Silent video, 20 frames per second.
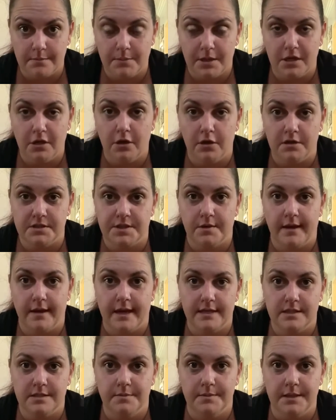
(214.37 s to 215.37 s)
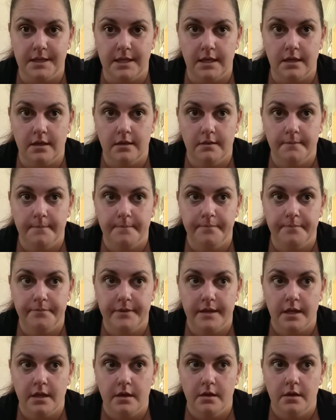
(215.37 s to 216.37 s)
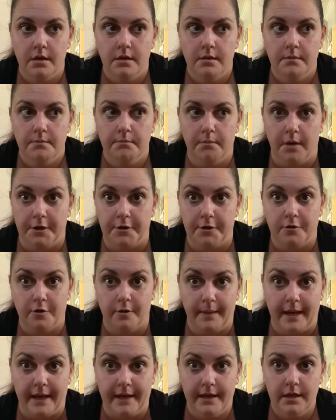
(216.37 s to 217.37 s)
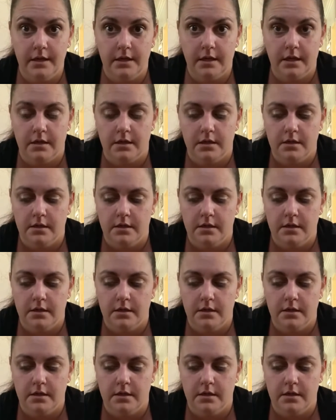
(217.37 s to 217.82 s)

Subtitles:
but it also had to be monochromatic.